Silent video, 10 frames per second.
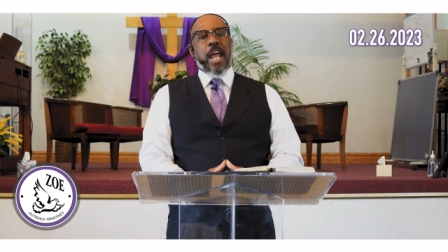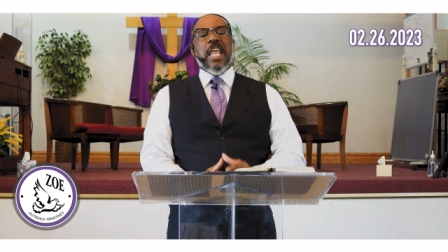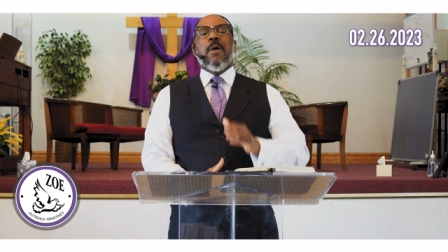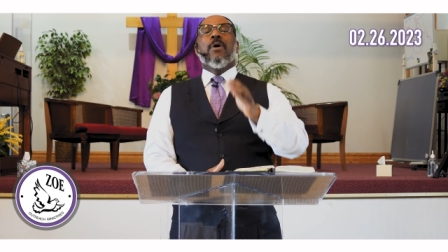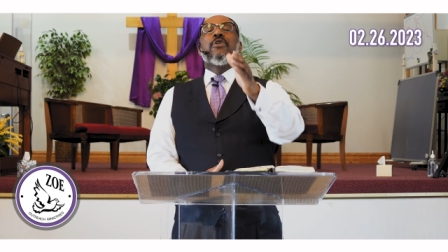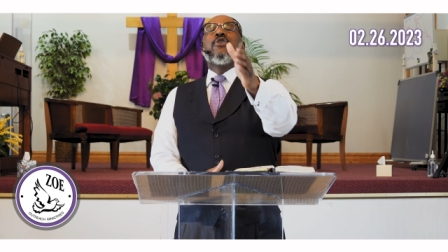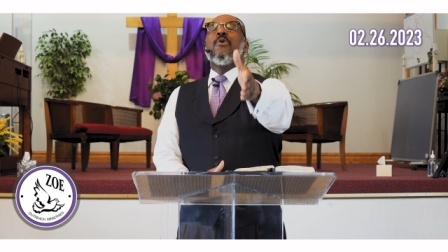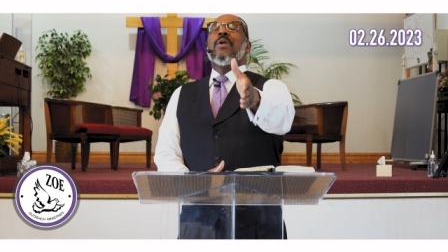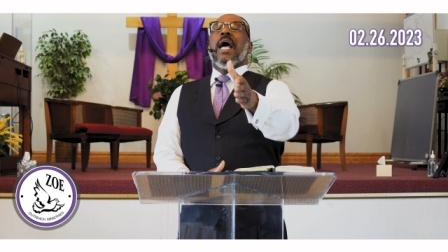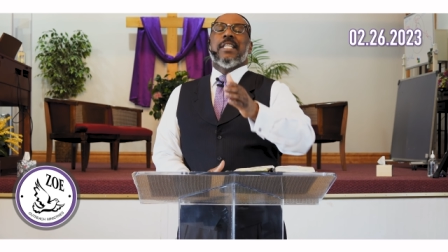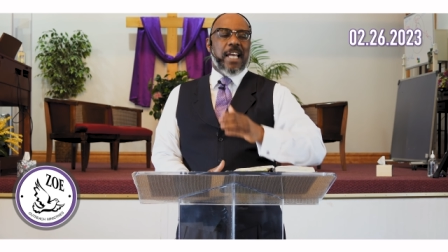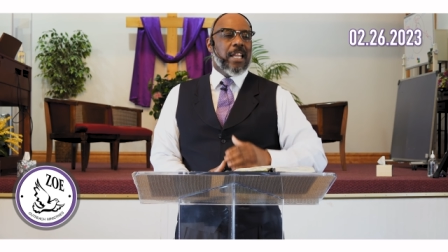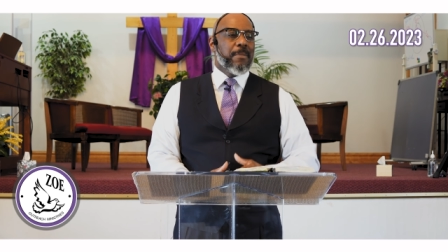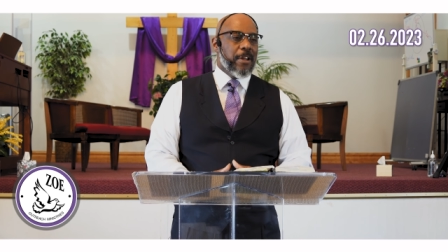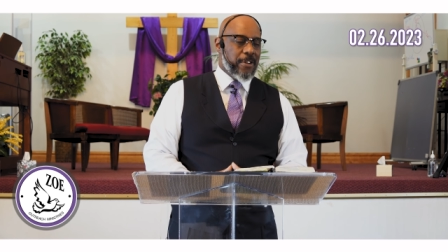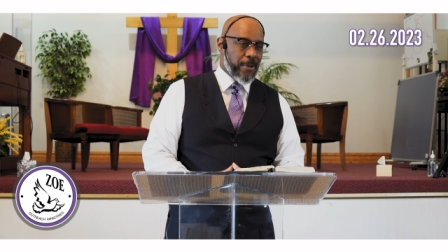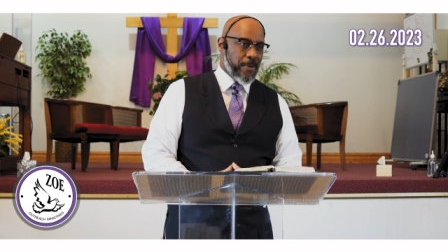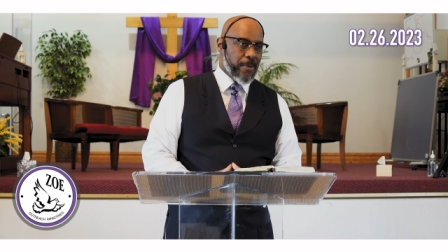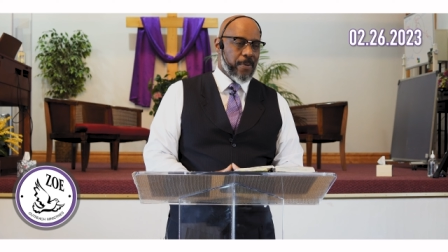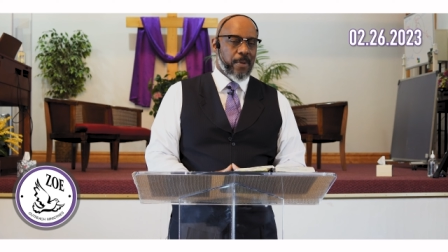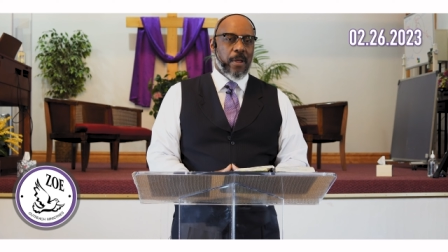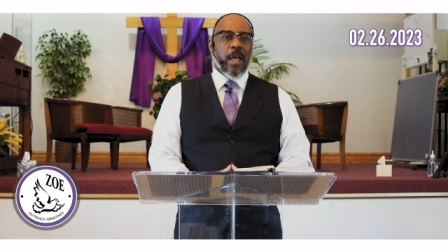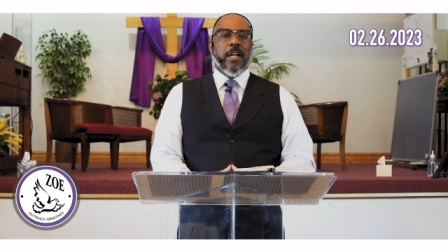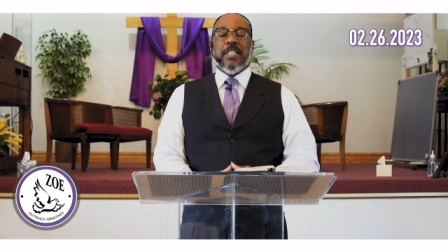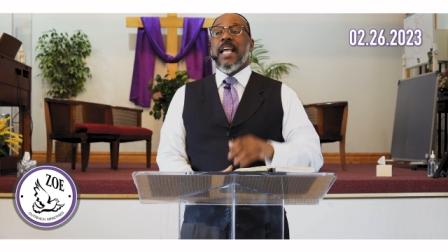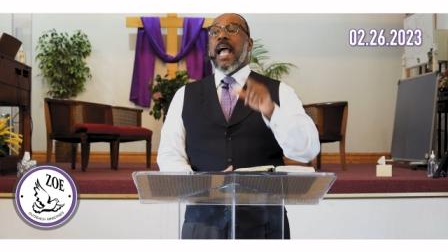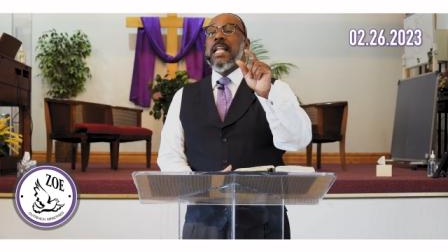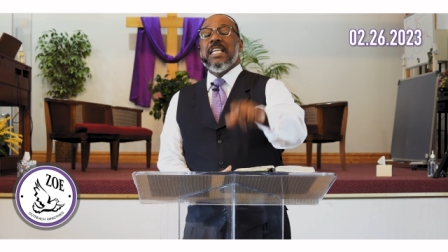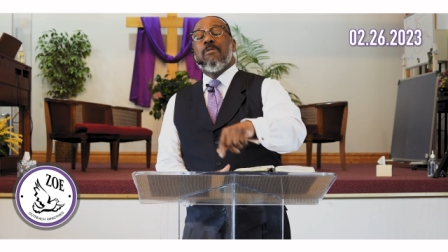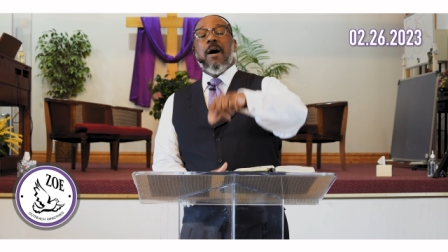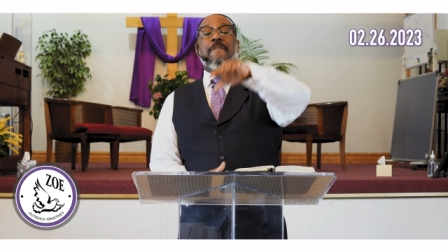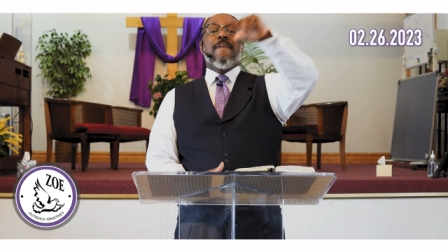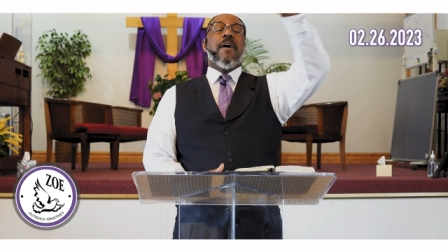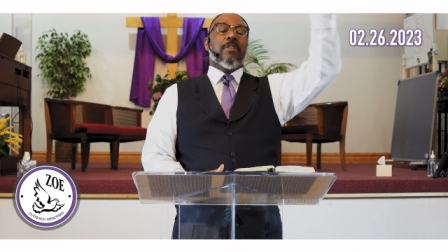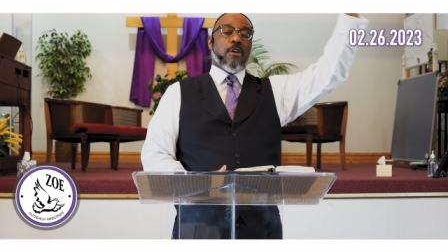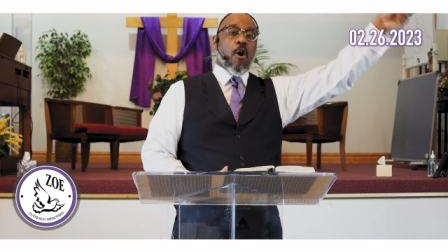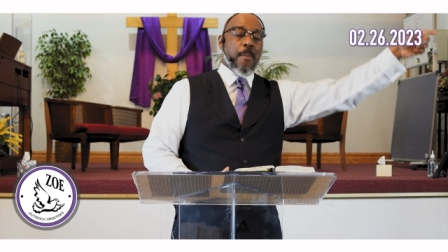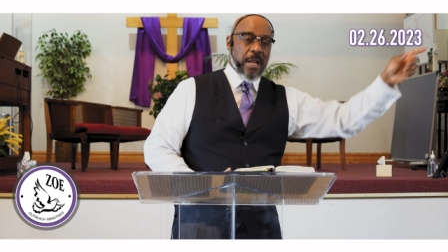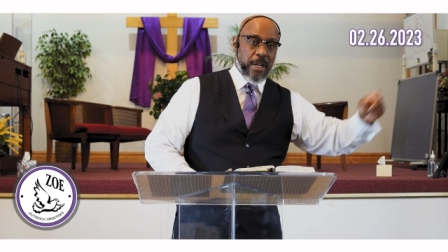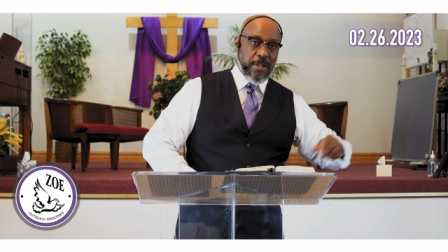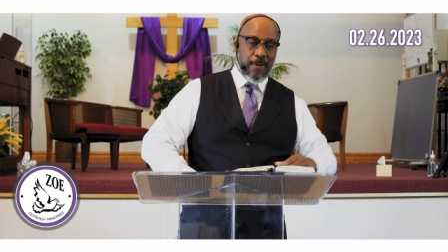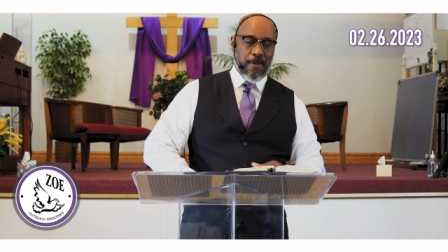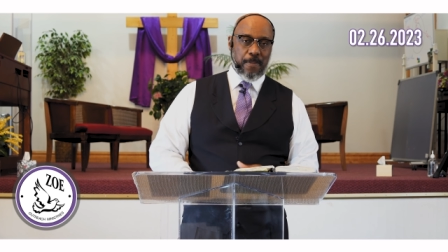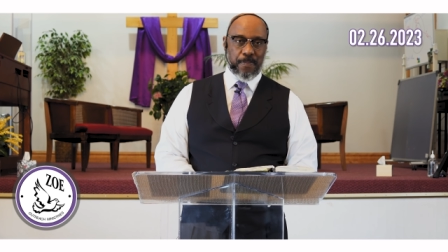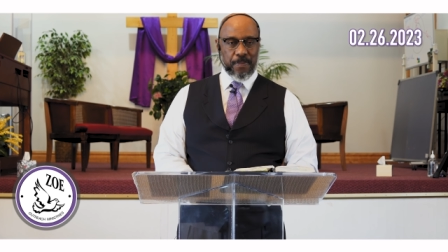and he will do what I tell him to do, just like I did what my father told me to do.